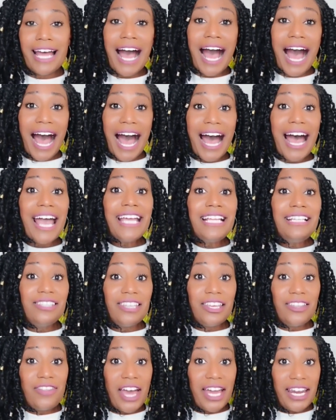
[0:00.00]
Now, I
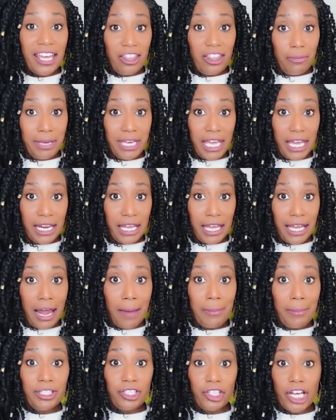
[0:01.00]
did that in the beginning,
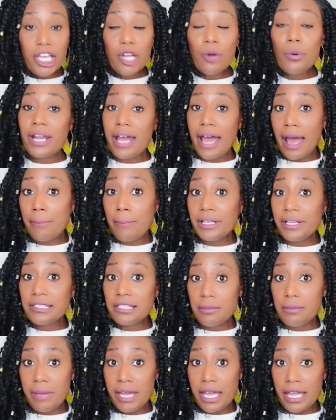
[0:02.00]
and I'm going to tell you what happened
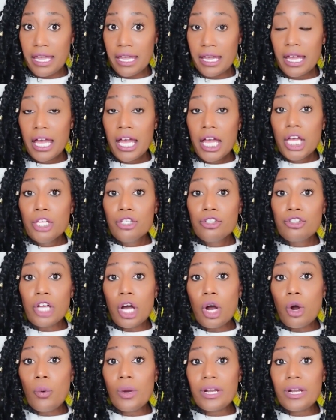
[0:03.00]
to me.
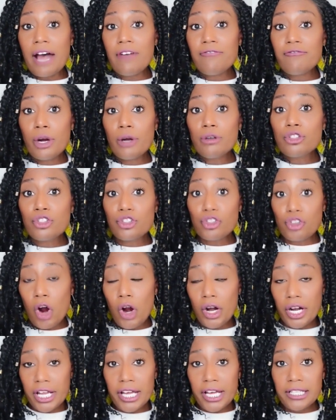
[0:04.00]
So when I first
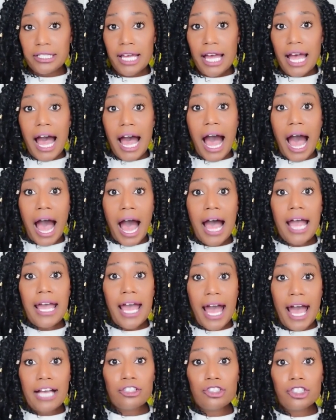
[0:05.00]
started, I
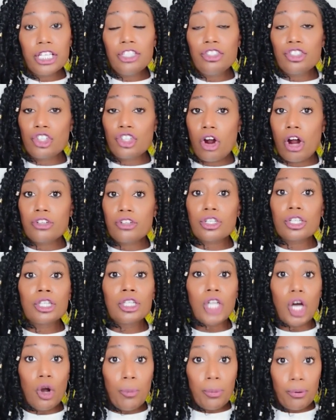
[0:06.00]
actually charged
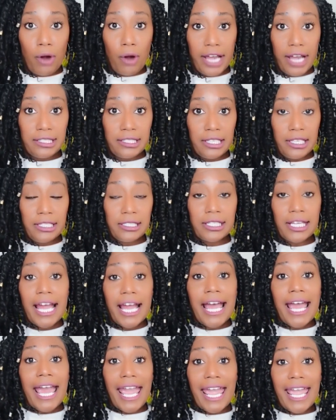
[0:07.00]
low prices.
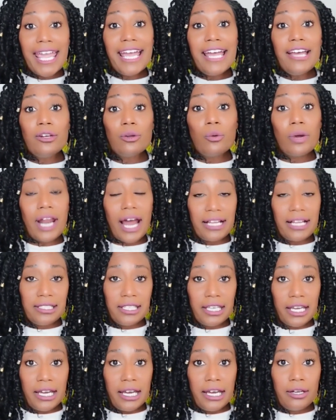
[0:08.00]
And what I
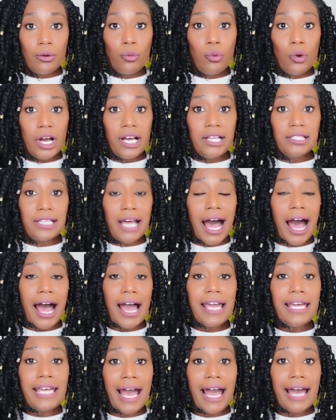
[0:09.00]
did was
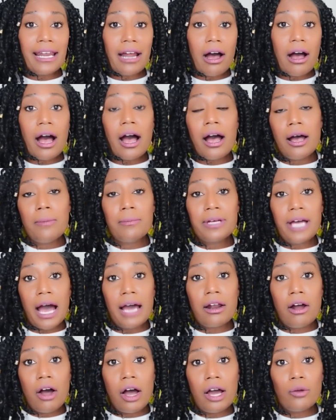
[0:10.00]
I got
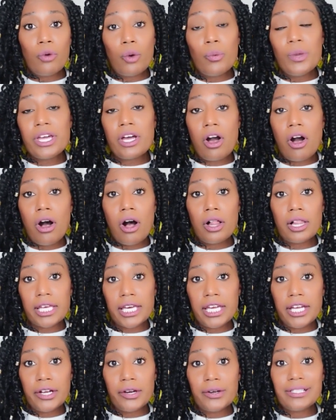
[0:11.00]
on what we call
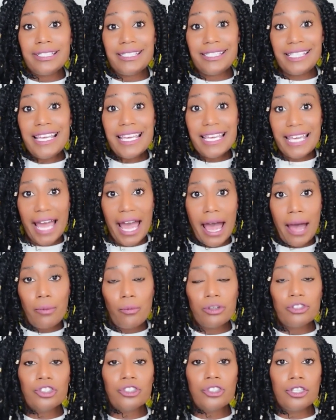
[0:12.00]
here CCAP,
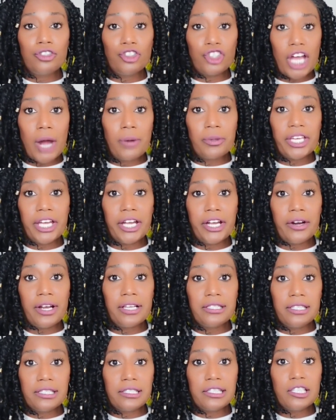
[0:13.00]
which is a Child Care
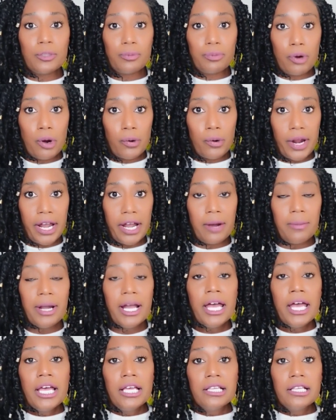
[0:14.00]
Assistance Program.